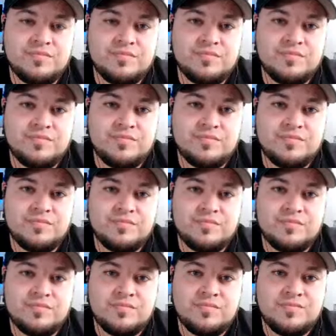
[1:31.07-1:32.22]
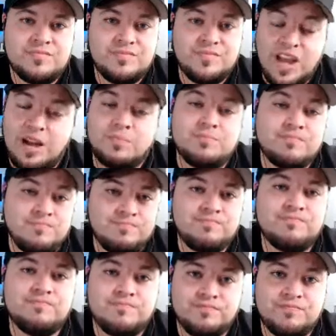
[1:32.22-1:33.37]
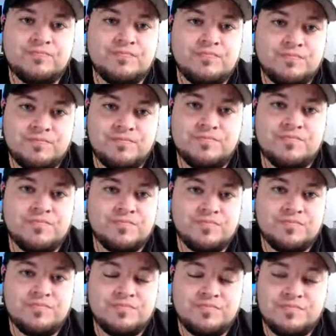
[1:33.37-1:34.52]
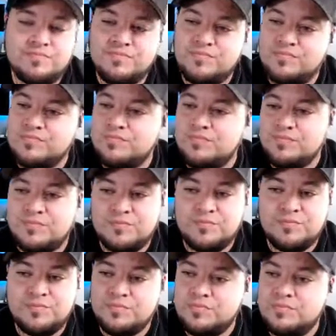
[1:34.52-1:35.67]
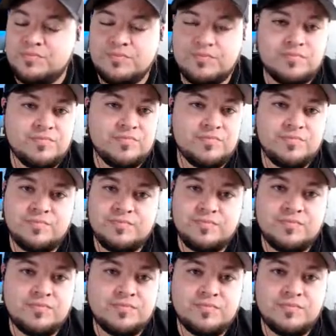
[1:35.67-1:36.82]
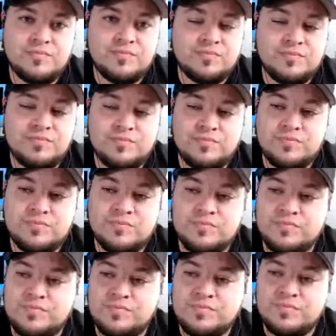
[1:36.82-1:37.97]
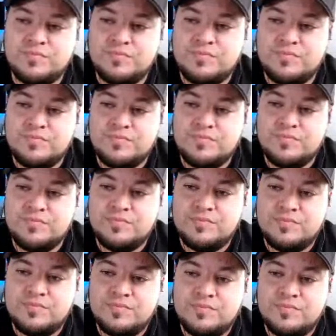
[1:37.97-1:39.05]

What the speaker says: (not speaking)